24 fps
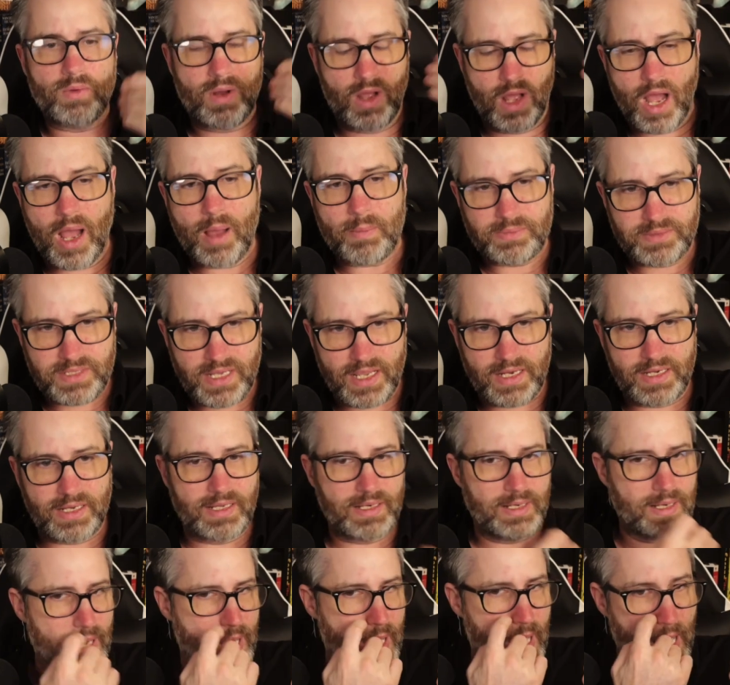Update
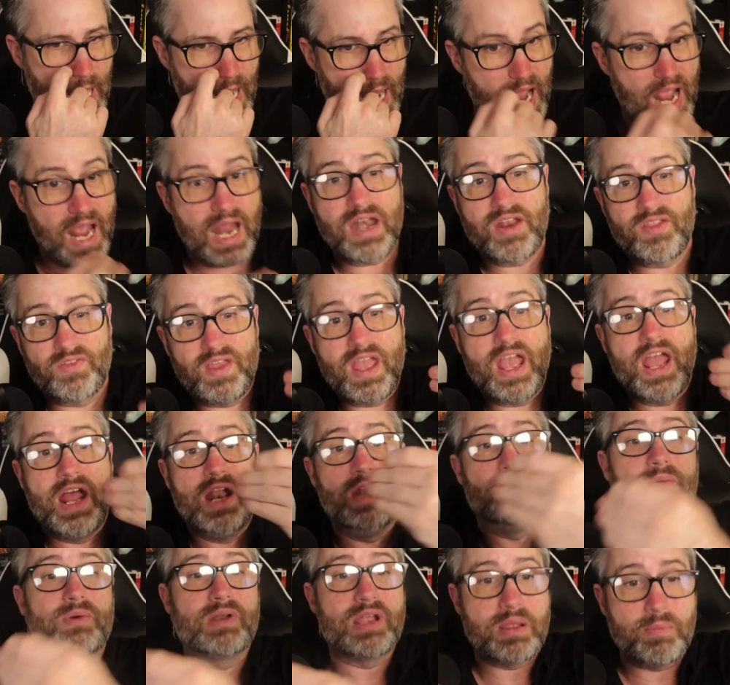it and then
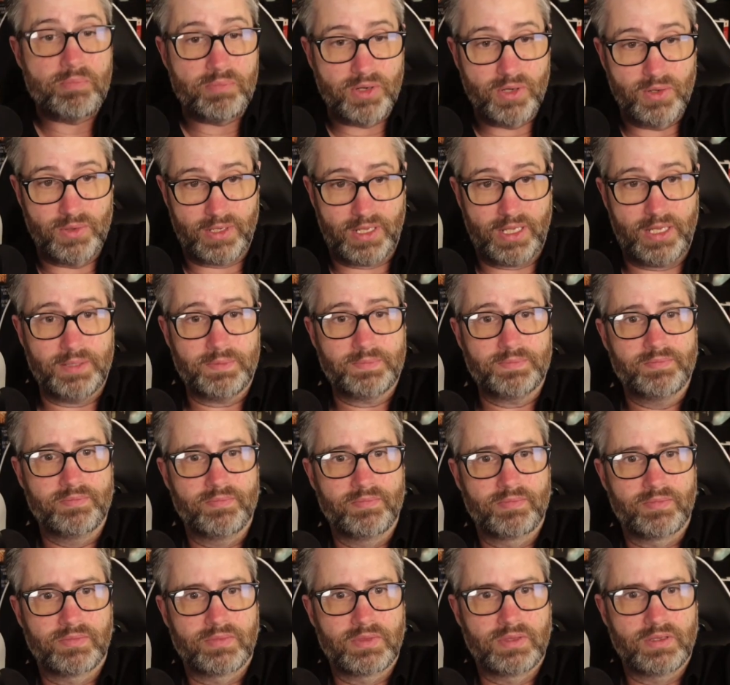reboot it.
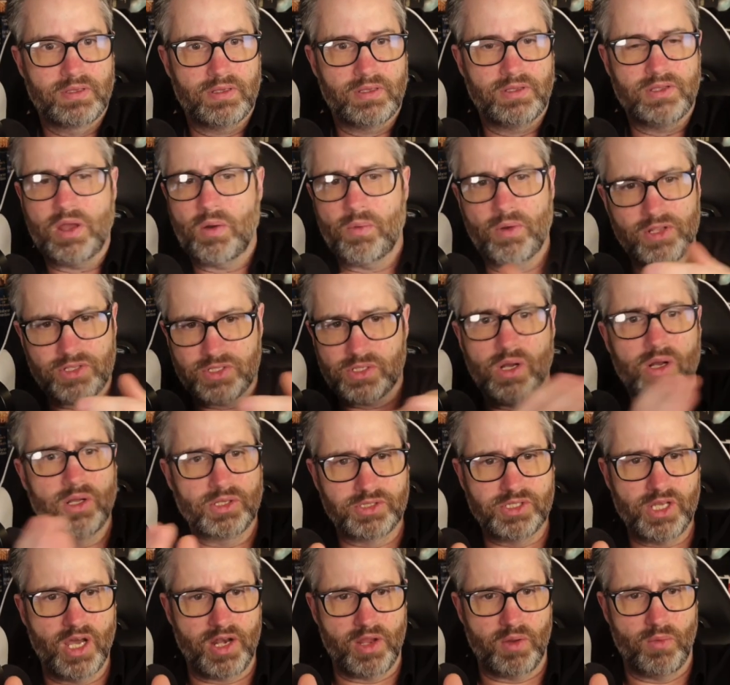And that way it's all
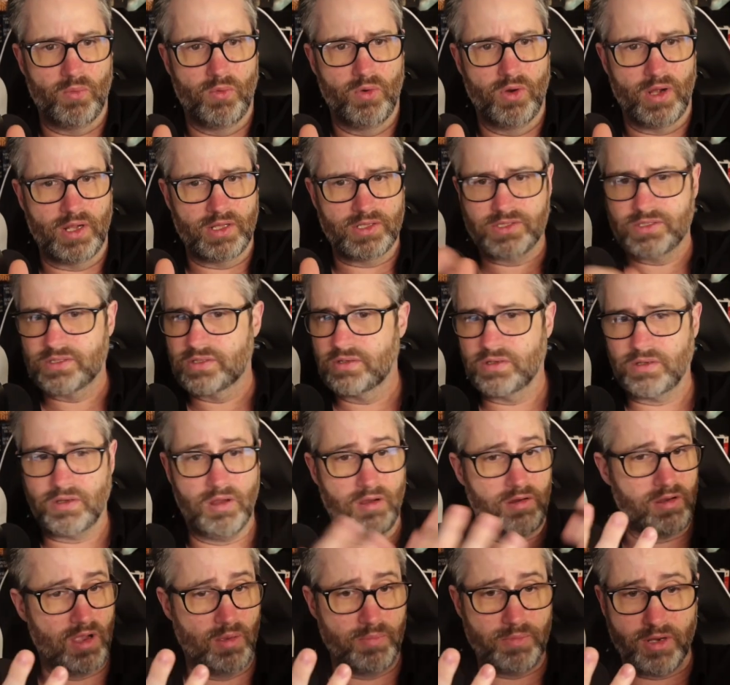done at once. Here
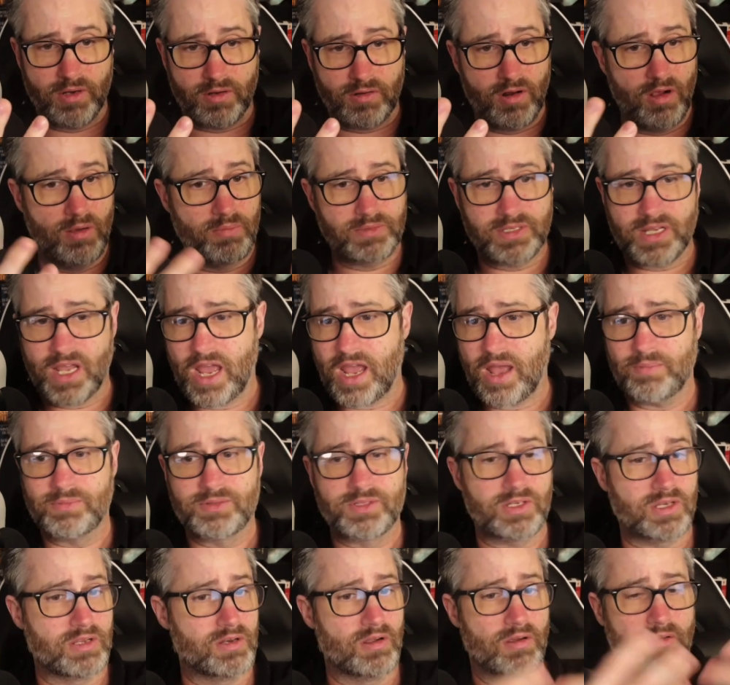come your Chrome tabs.
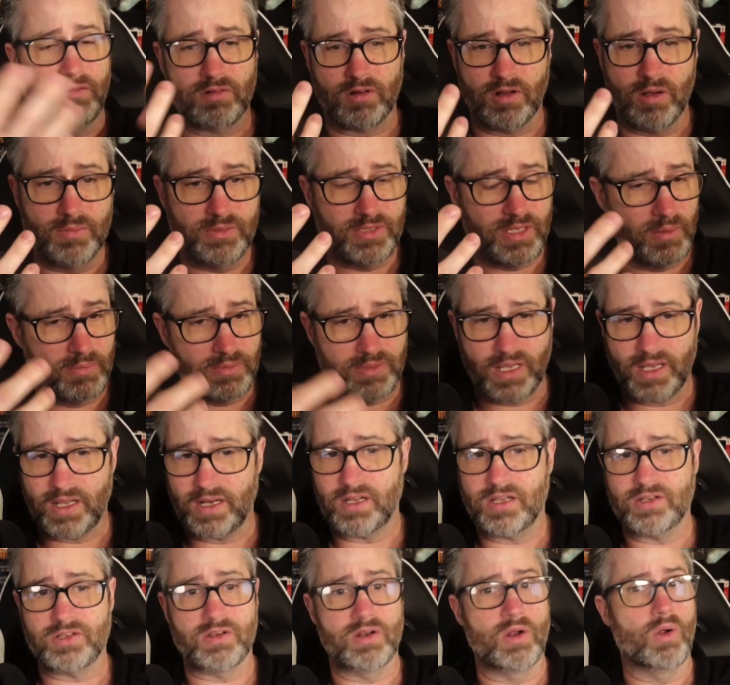You know, Chrome's
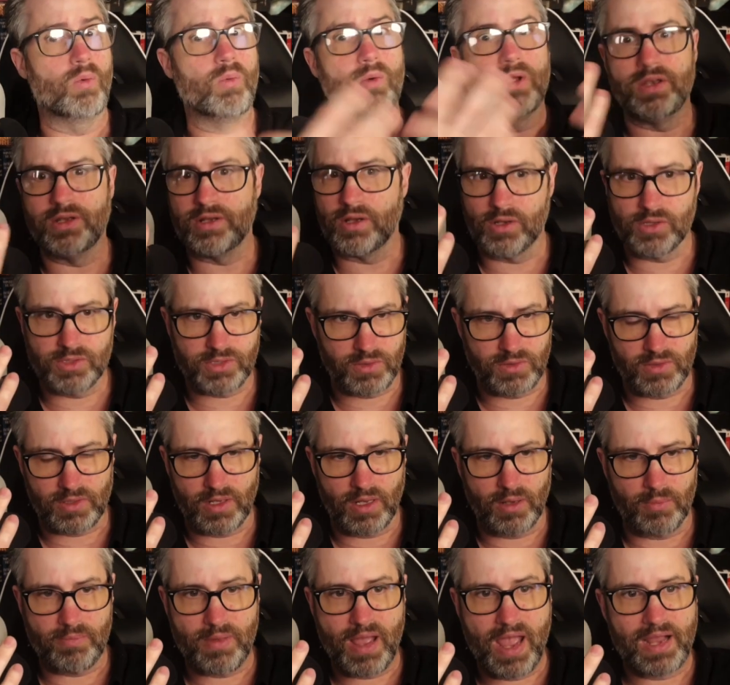updated. You know, Windows or the
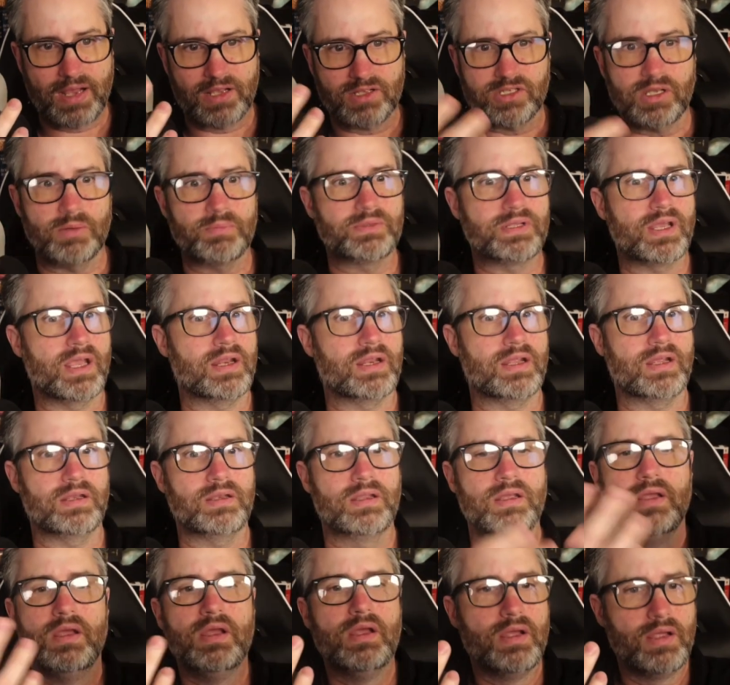uh, Mac is updated.
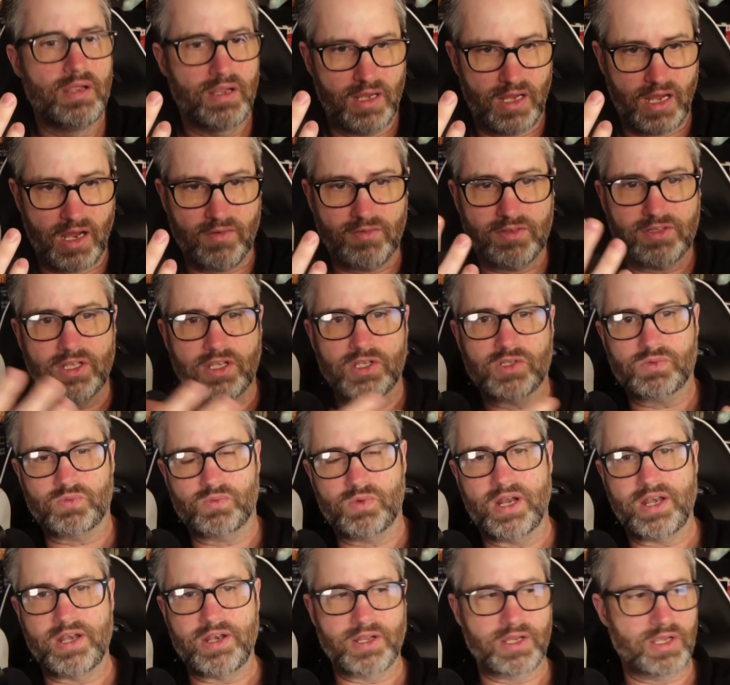Everything's
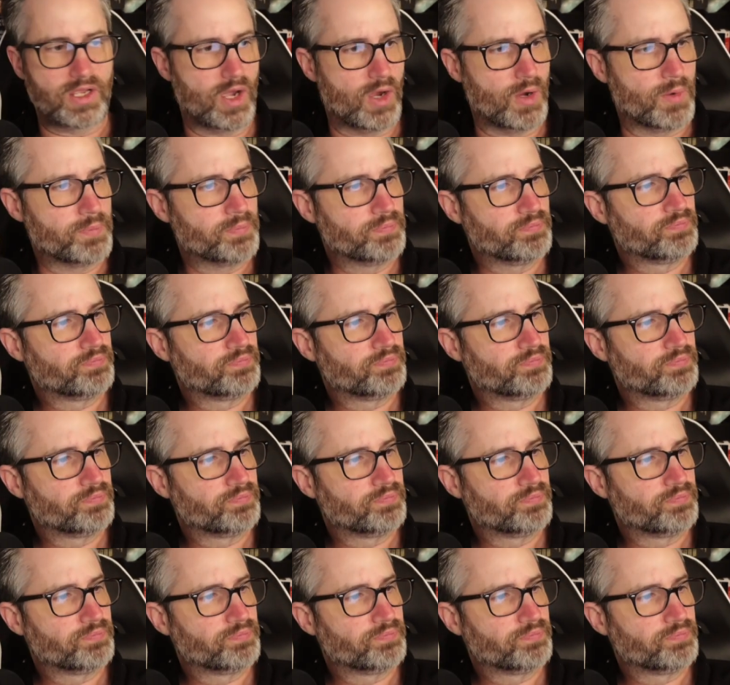ready to go.